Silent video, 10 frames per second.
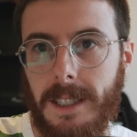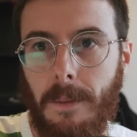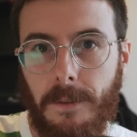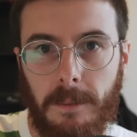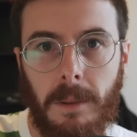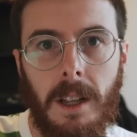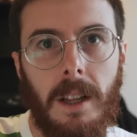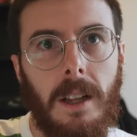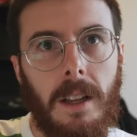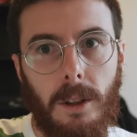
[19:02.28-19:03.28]
step from
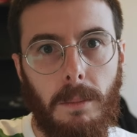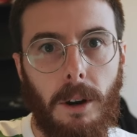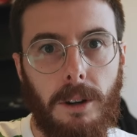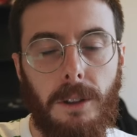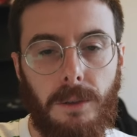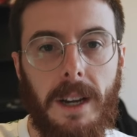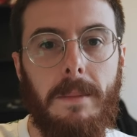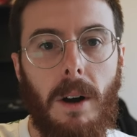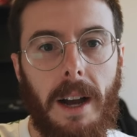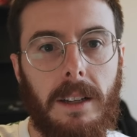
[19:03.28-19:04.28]
the
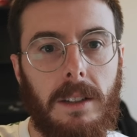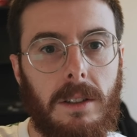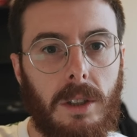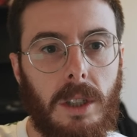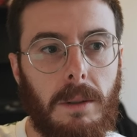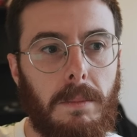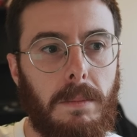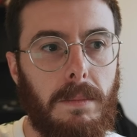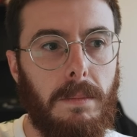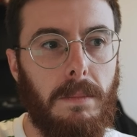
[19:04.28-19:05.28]
Moto3 bike to the
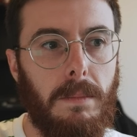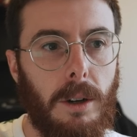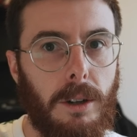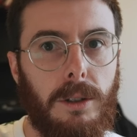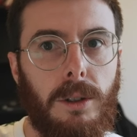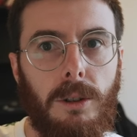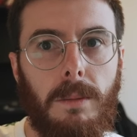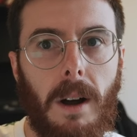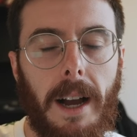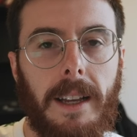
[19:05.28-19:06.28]

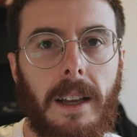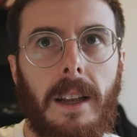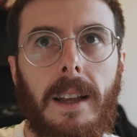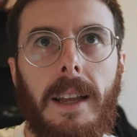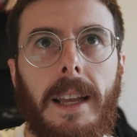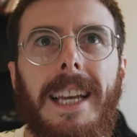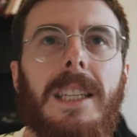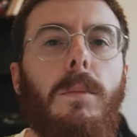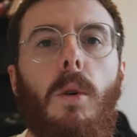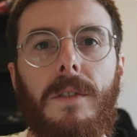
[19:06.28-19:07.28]
Moto2 bike
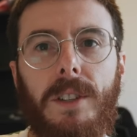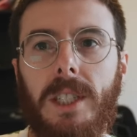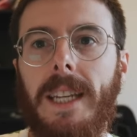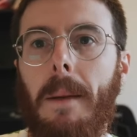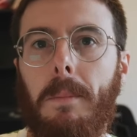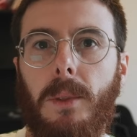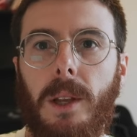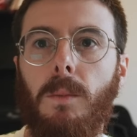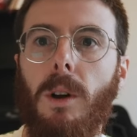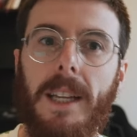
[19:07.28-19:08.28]
is more of a step
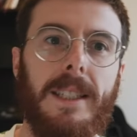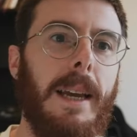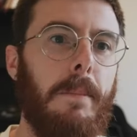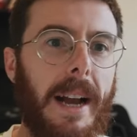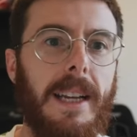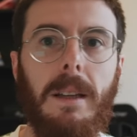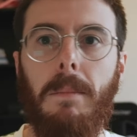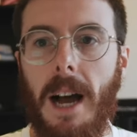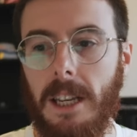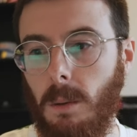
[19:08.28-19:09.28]
than what I'd say back in the
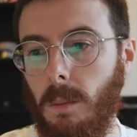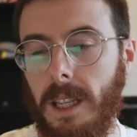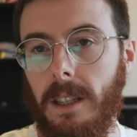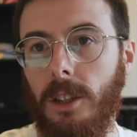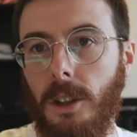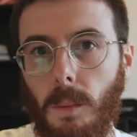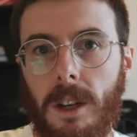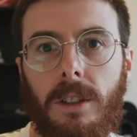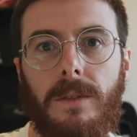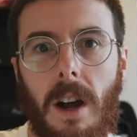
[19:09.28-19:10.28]
past when we, you know, the
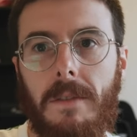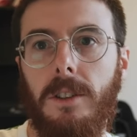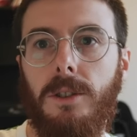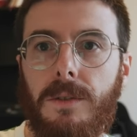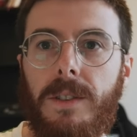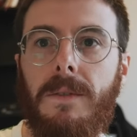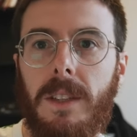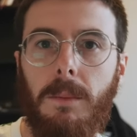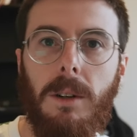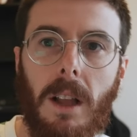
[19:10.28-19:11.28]
125 and the
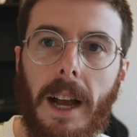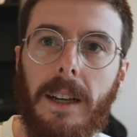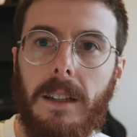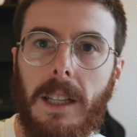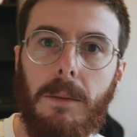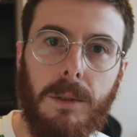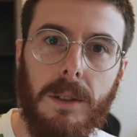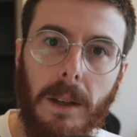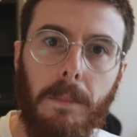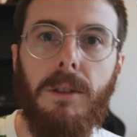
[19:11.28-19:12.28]
250 were like, that
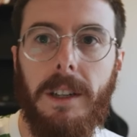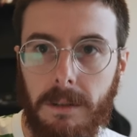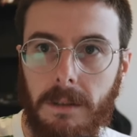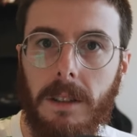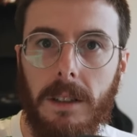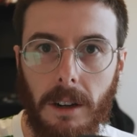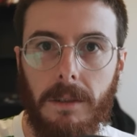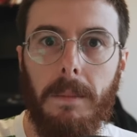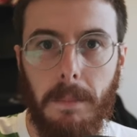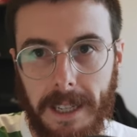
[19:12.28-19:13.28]
was a pretty, you know,
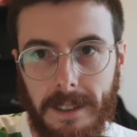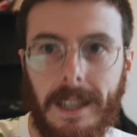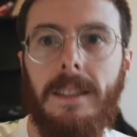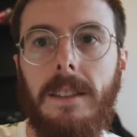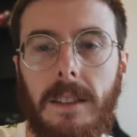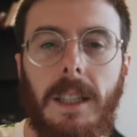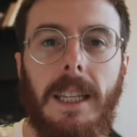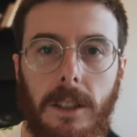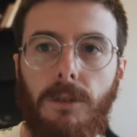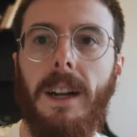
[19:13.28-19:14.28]
it made sense
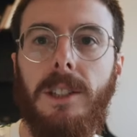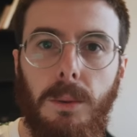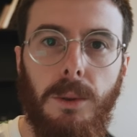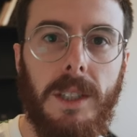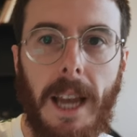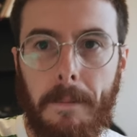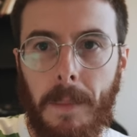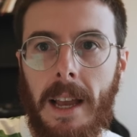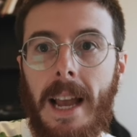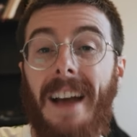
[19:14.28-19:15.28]
as a gradual step.
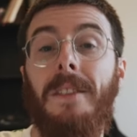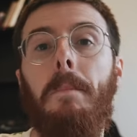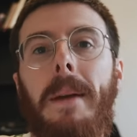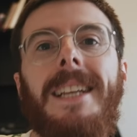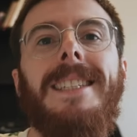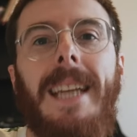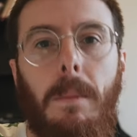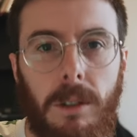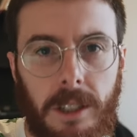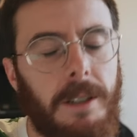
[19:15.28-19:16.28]
And the big
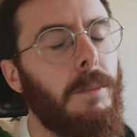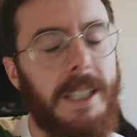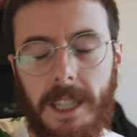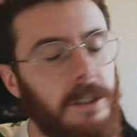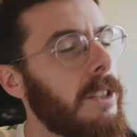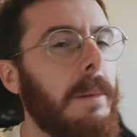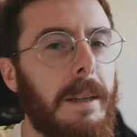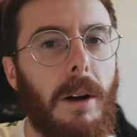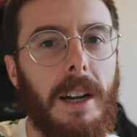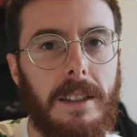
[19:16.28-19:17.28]
step was to when you got to the
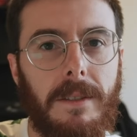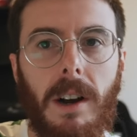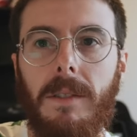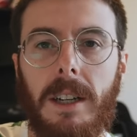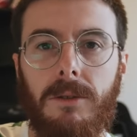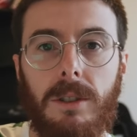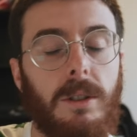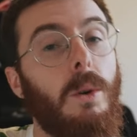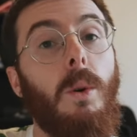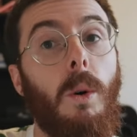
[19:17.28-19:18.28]
big bike, to the
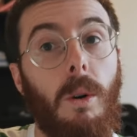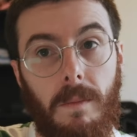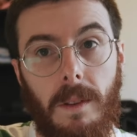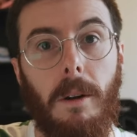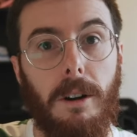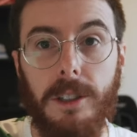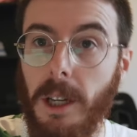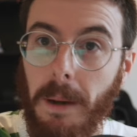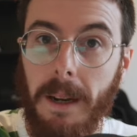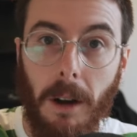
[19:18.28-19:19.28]
500 or the
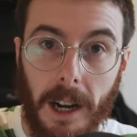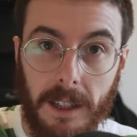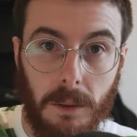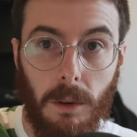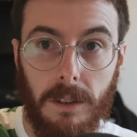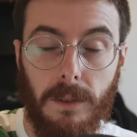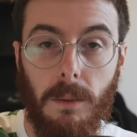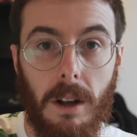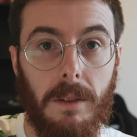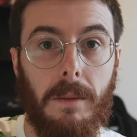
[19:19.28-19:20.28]
MotoGP bike as it was for
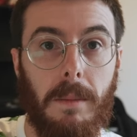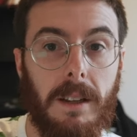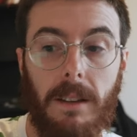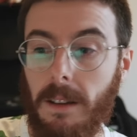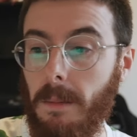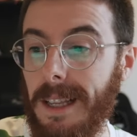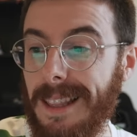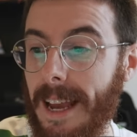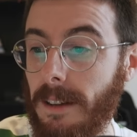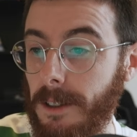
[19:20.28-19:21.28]
a while, the big
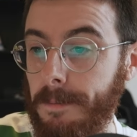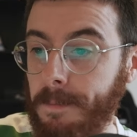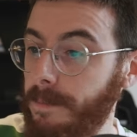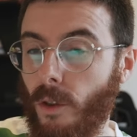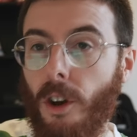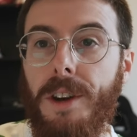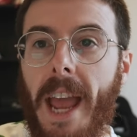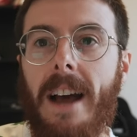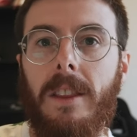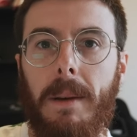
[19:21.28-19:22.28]
1000. So
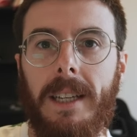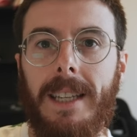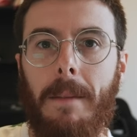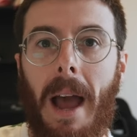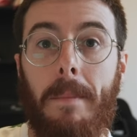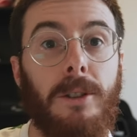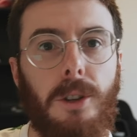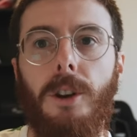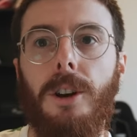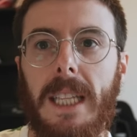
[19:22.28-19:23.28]
now the big step
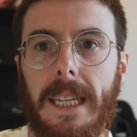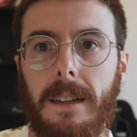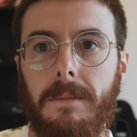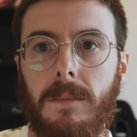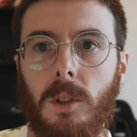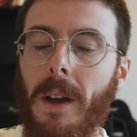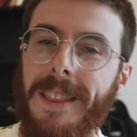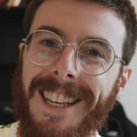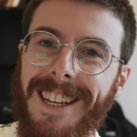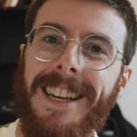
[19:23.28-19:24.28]
happens earlier. So I
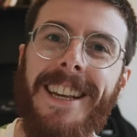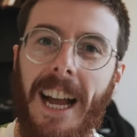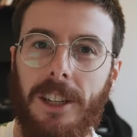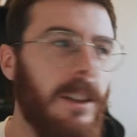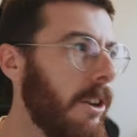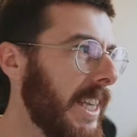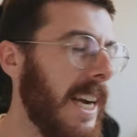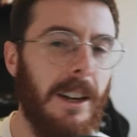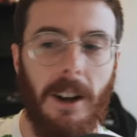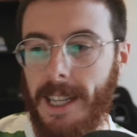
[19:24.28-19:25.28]
think it can catch a lot of
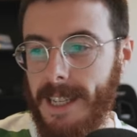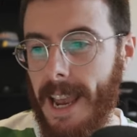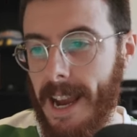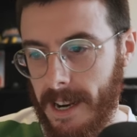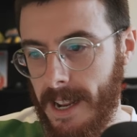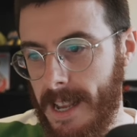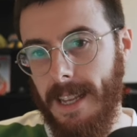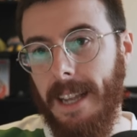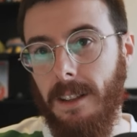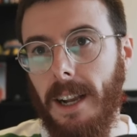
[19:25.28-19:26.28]
young guys out.
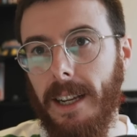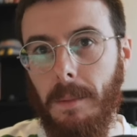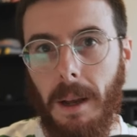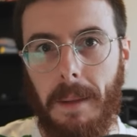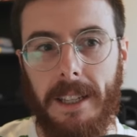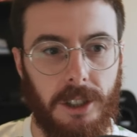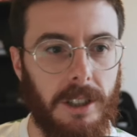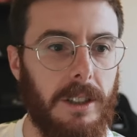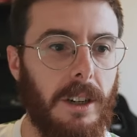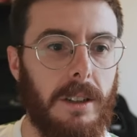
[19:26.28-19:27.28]
And like I
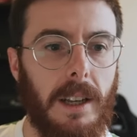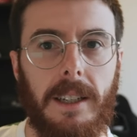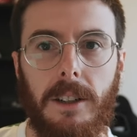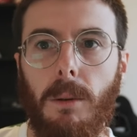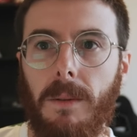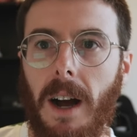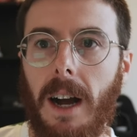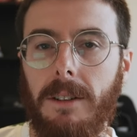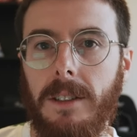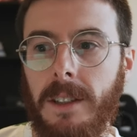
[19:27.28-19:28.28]
mentioned, you know, like your
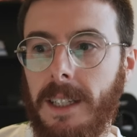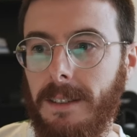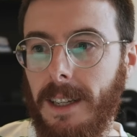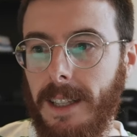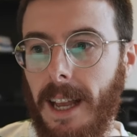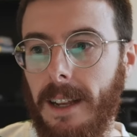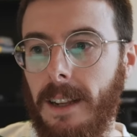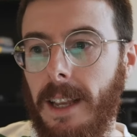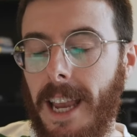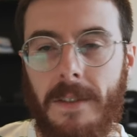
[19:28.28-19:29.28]
Guevaras and things like that.
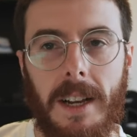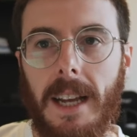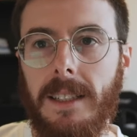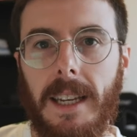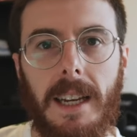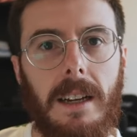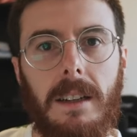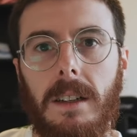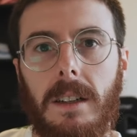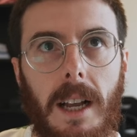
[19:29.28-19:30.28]
Even
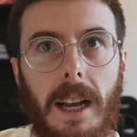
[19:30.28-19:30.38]
Garcia